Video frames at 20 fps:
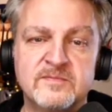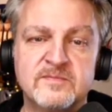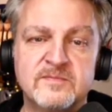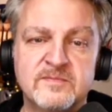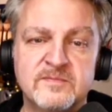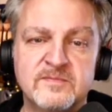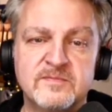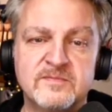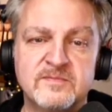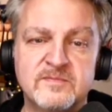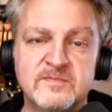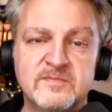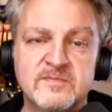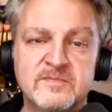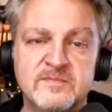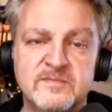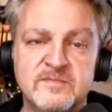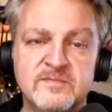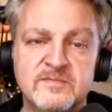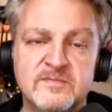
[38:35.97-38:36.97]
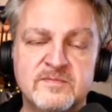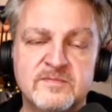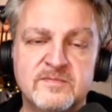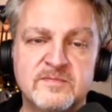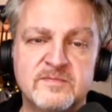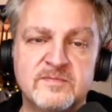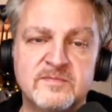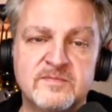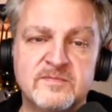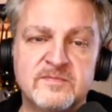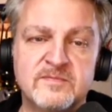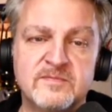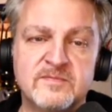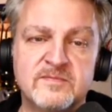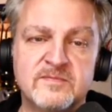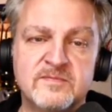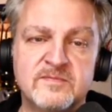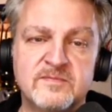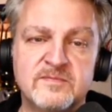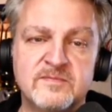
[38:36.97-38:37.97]

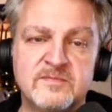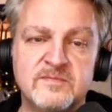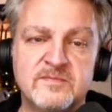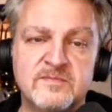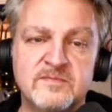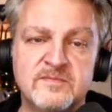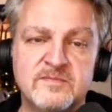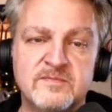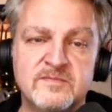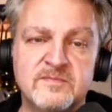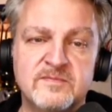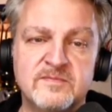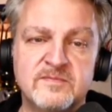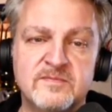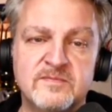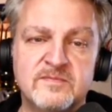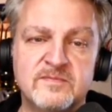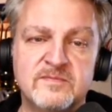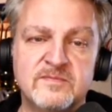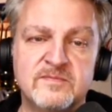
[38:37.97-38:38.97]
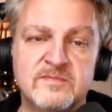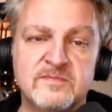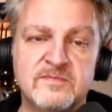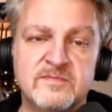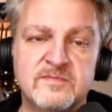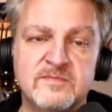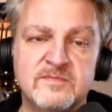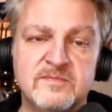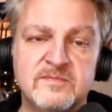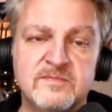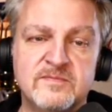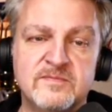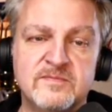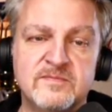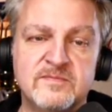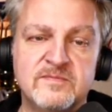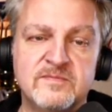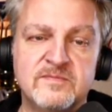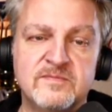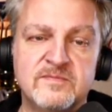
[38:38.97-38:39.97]

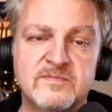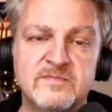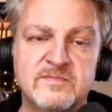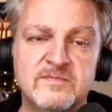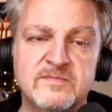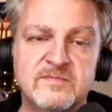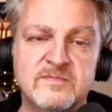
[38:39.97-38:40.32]
[no speech]